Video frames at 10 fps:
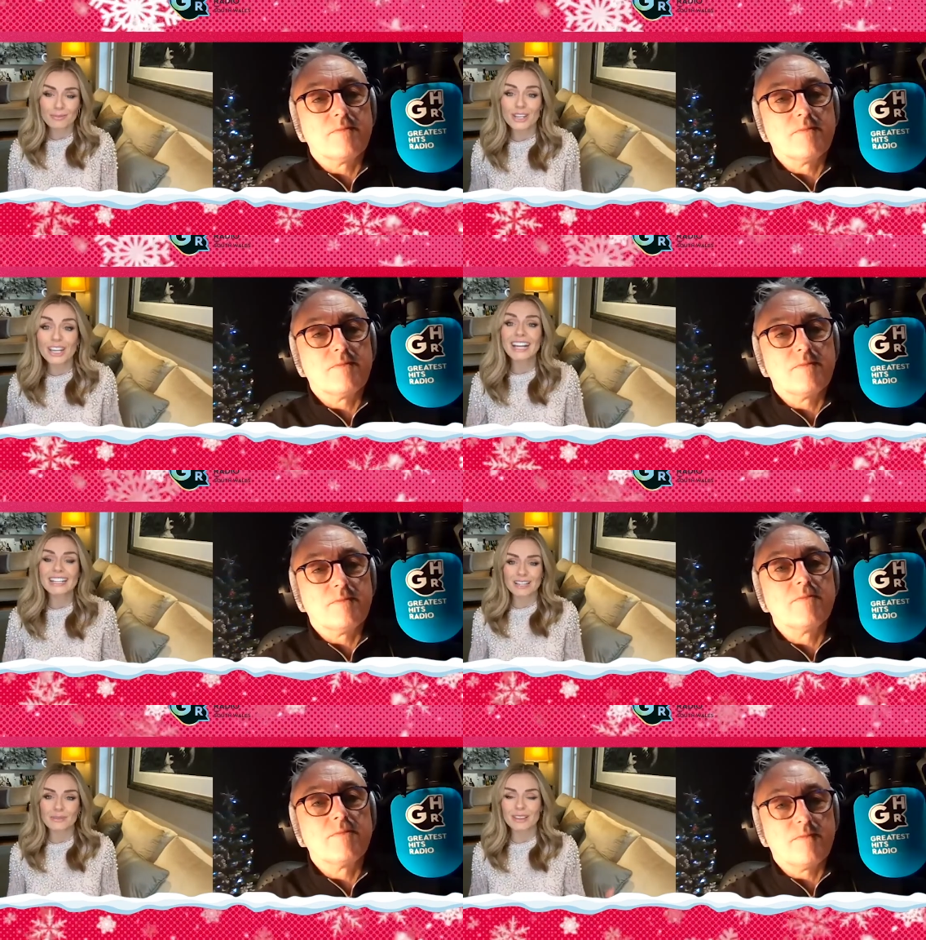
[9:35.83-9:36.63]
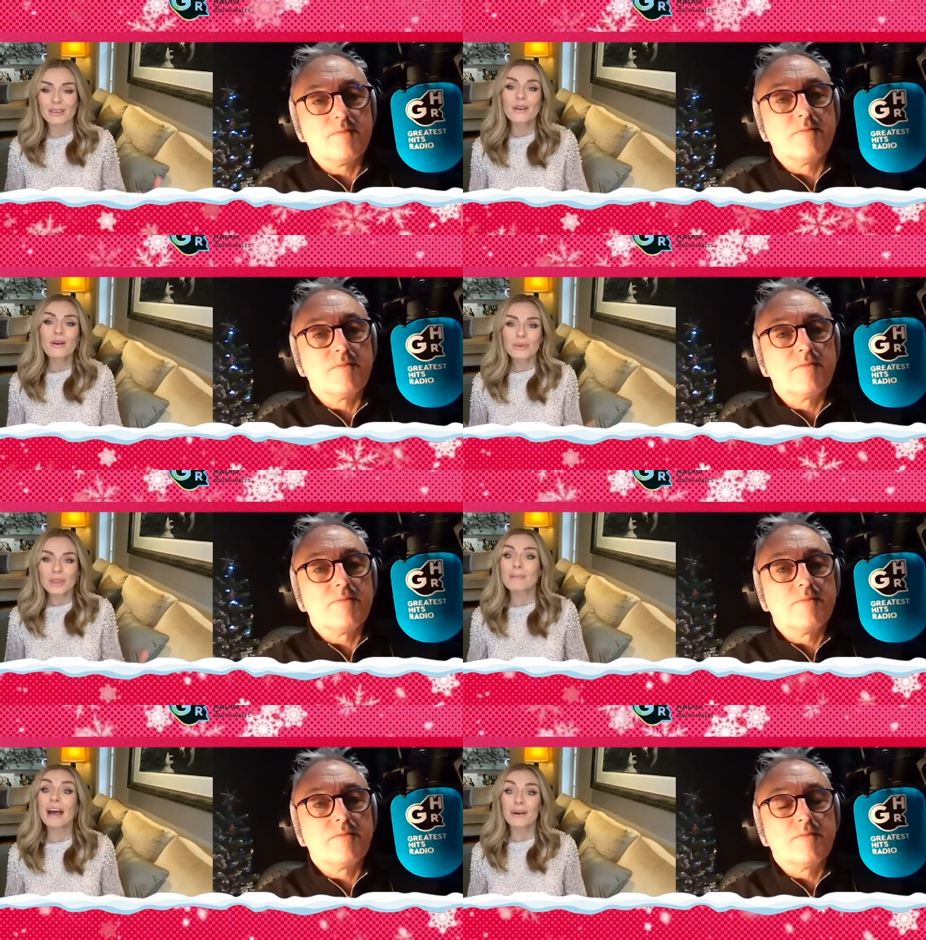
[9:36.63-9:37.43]
Speaker 1: united with the with
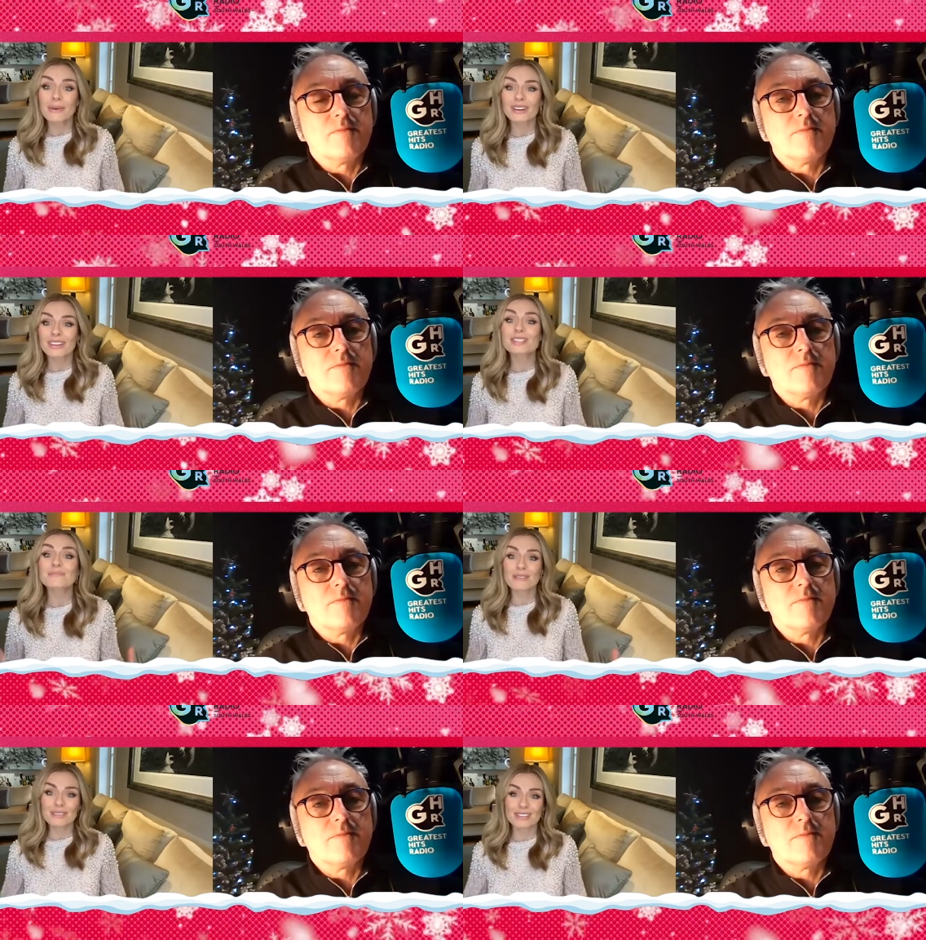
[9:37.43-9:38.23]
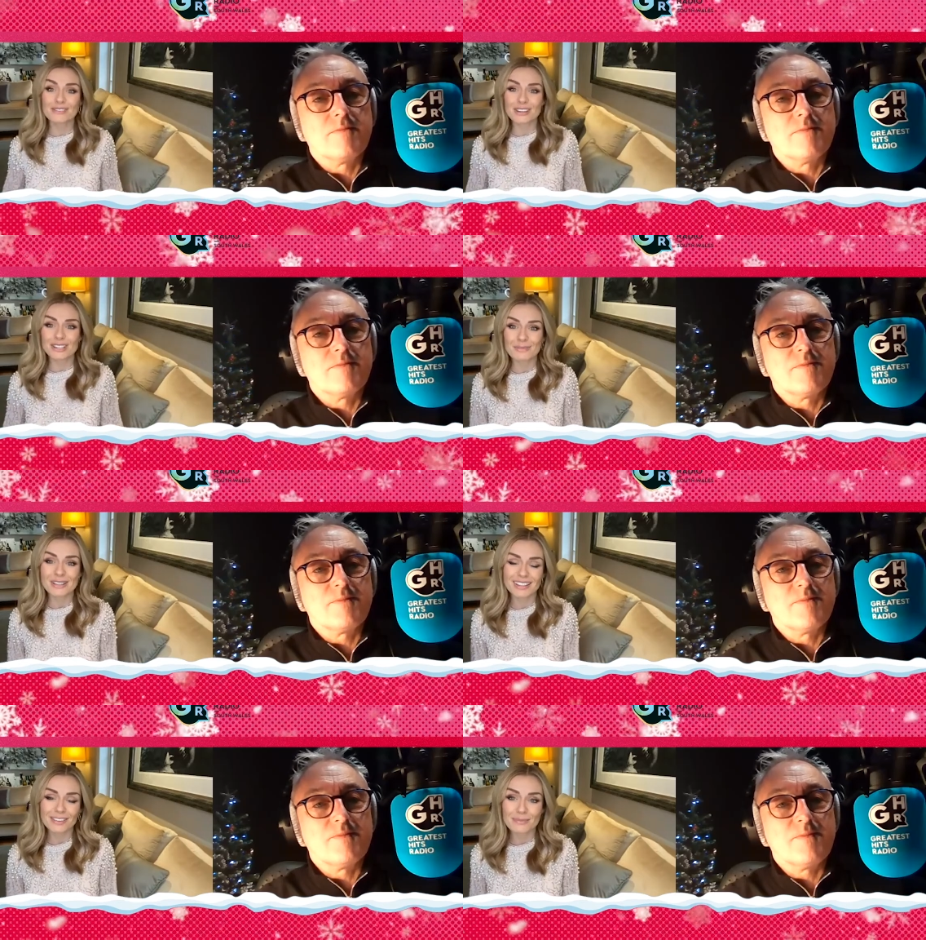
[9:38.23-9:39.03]
the power and the spirit of
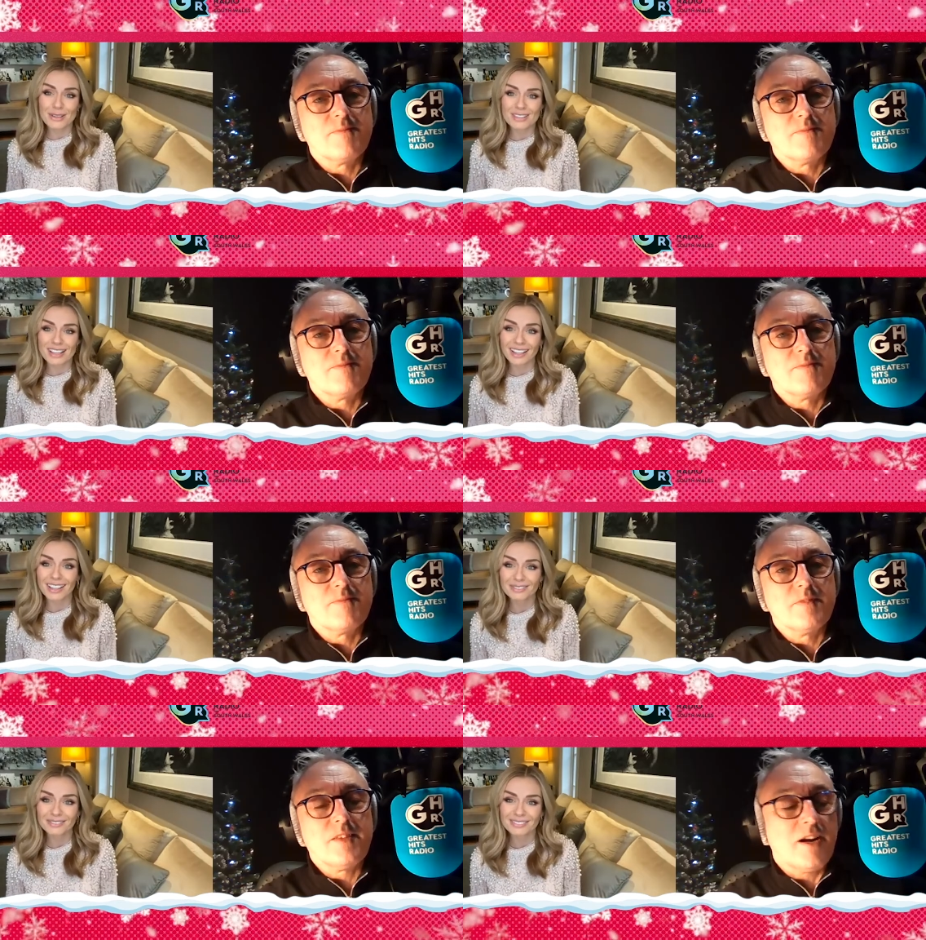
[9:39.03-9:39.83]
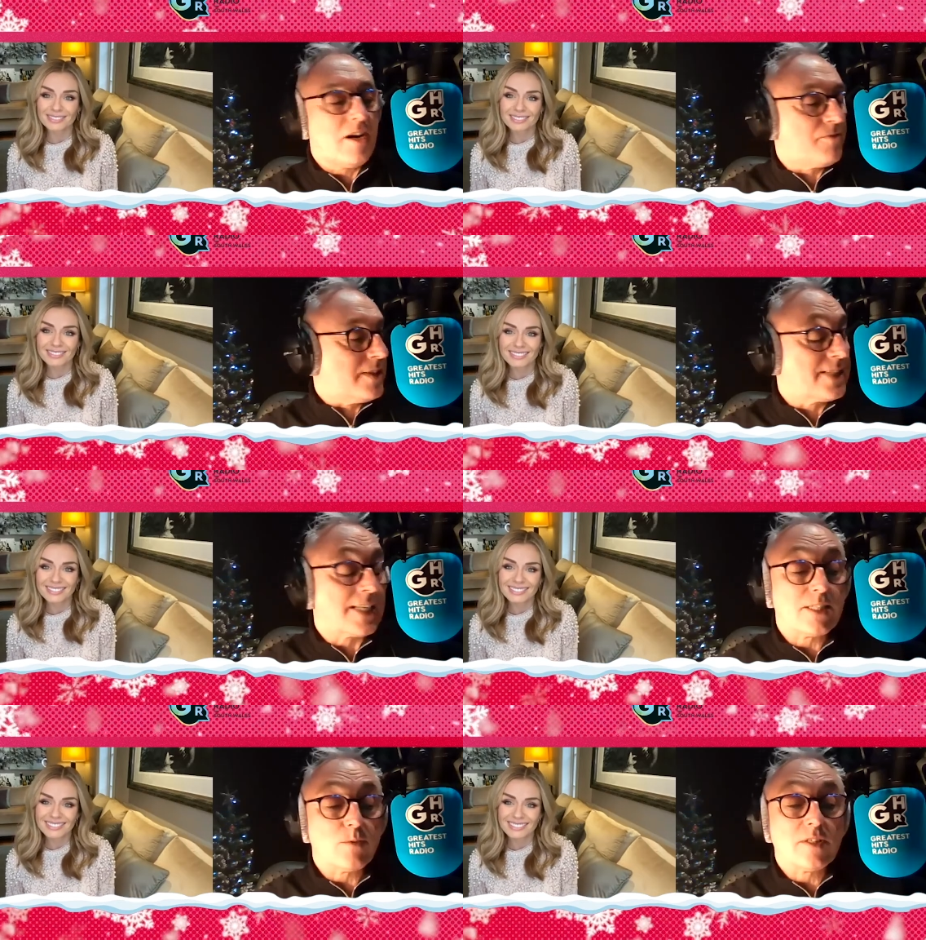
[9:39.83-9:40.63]
Christmas and of music.
Speaker 2: Ah, oh,
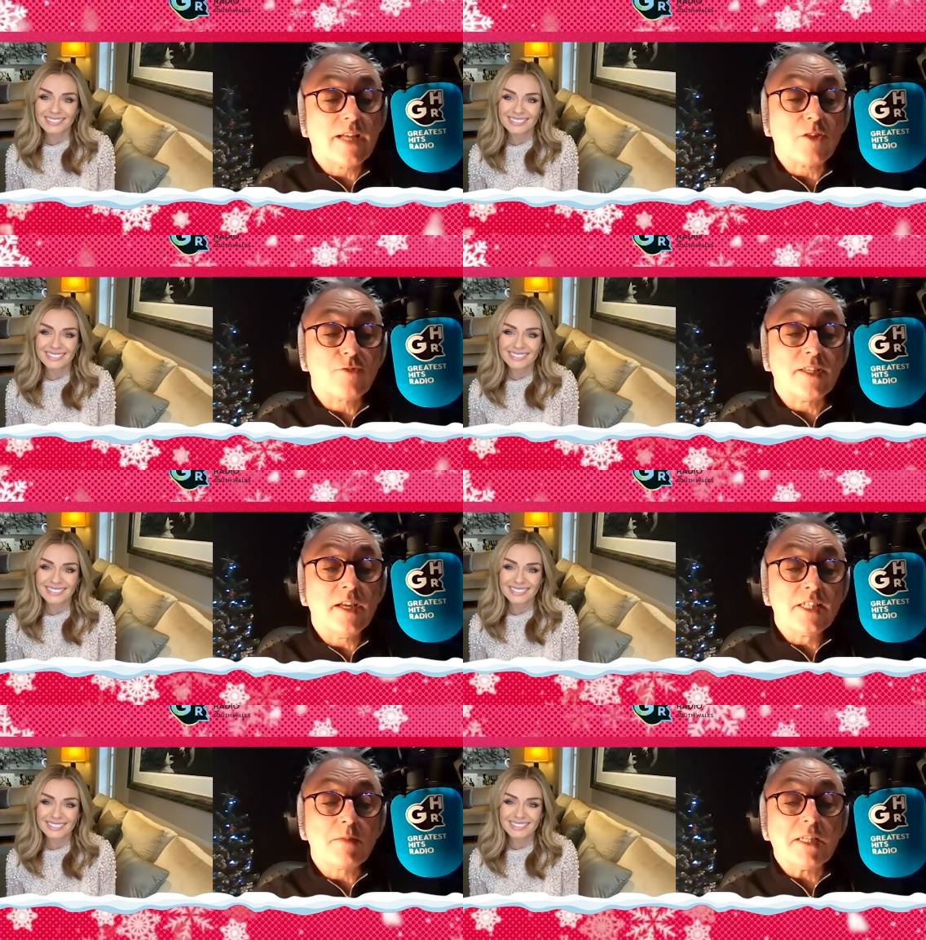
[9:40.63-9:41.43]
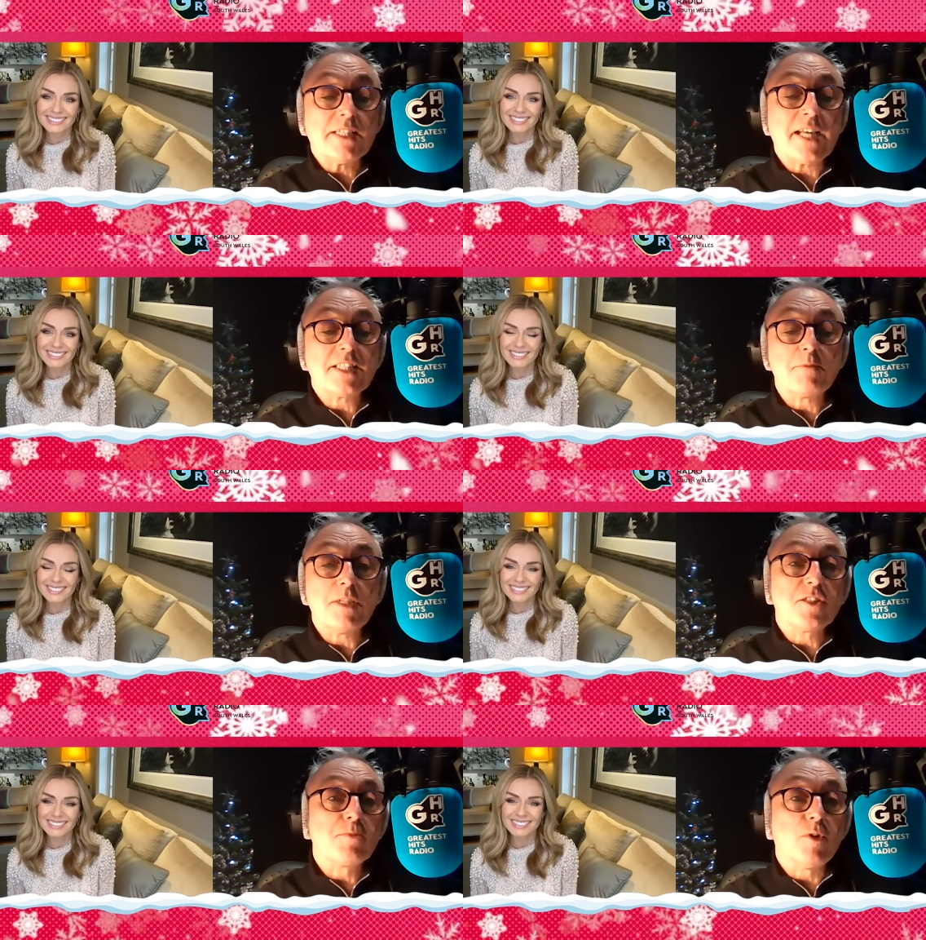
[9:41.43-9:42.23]
fantastic. Well, Katherine, somebody texted me
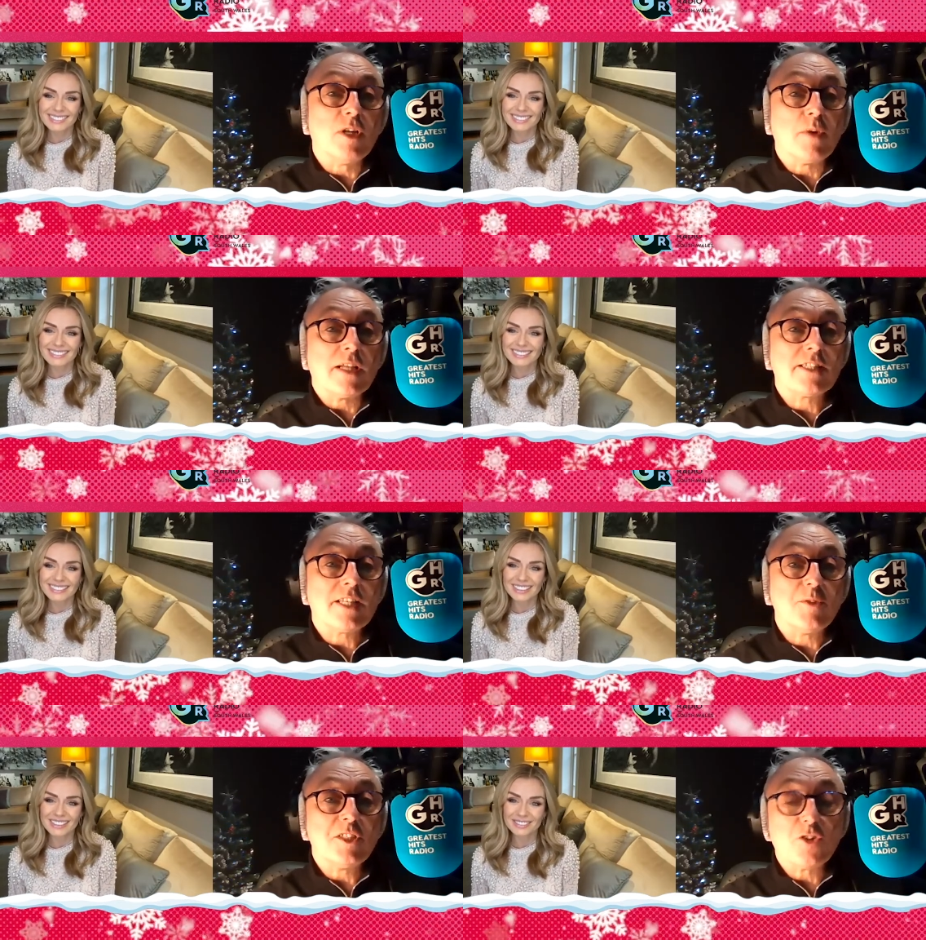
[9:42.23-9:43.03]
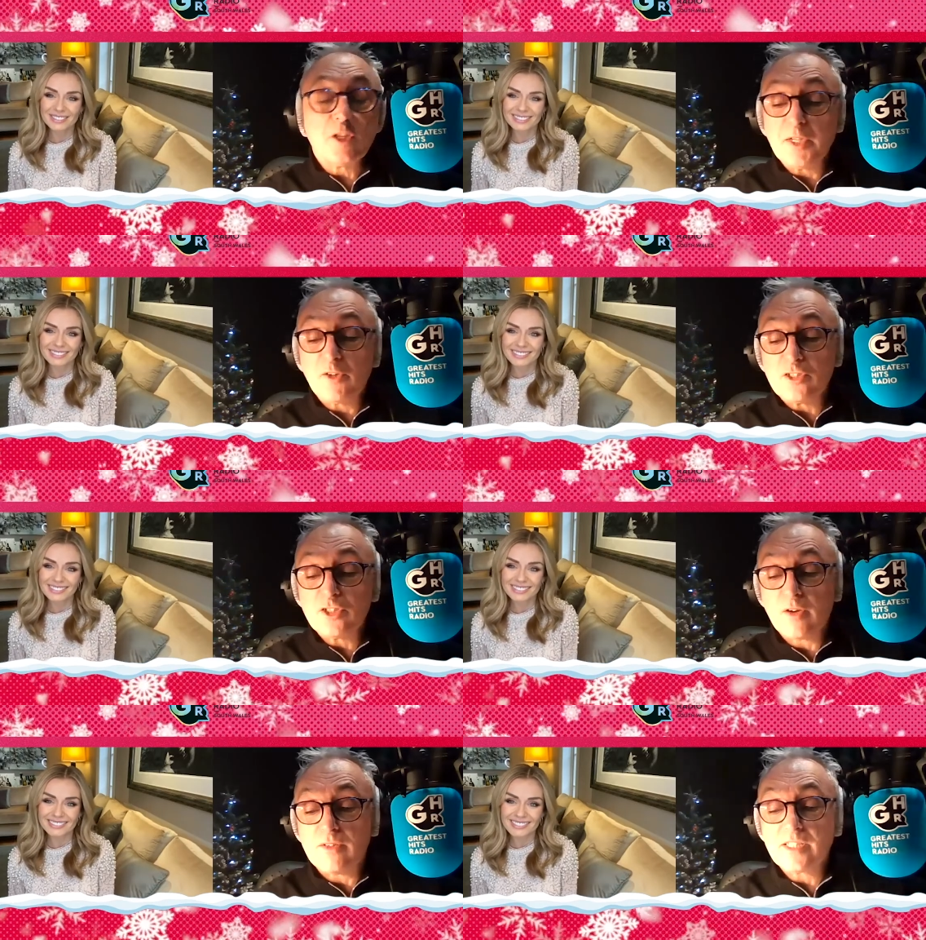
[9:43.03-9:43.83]
this morning when I said you were joining me on the
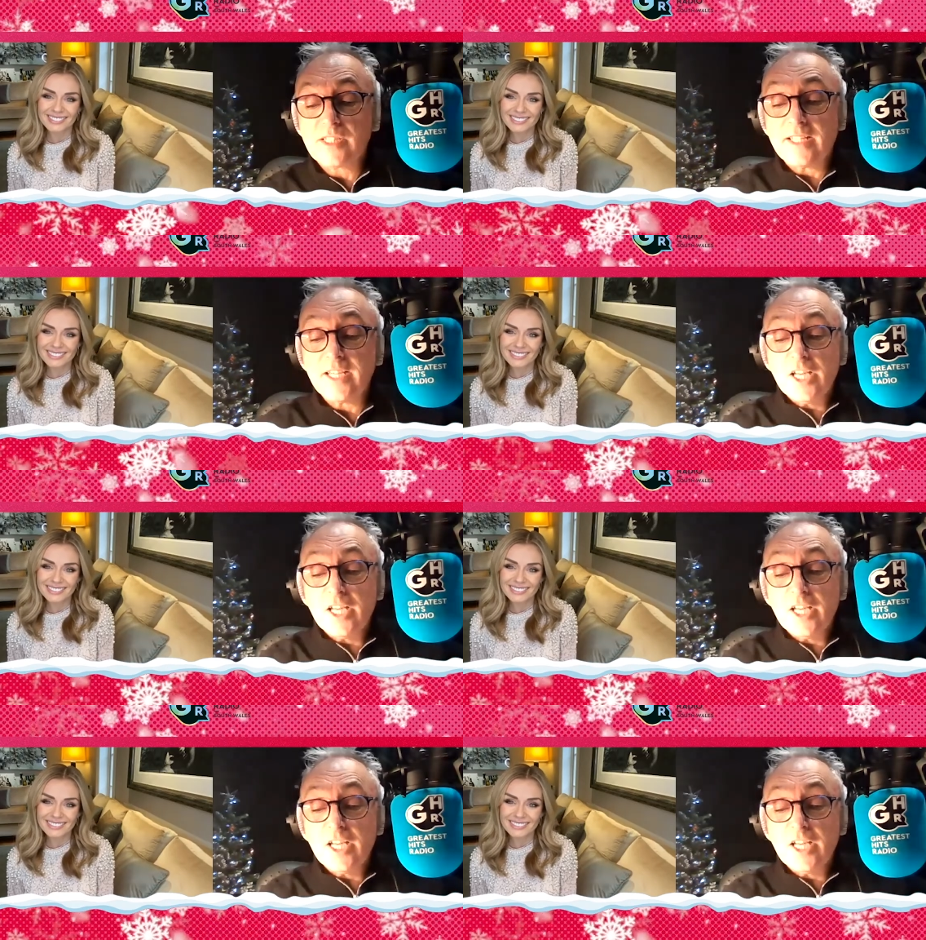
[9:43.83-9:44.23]
show and said,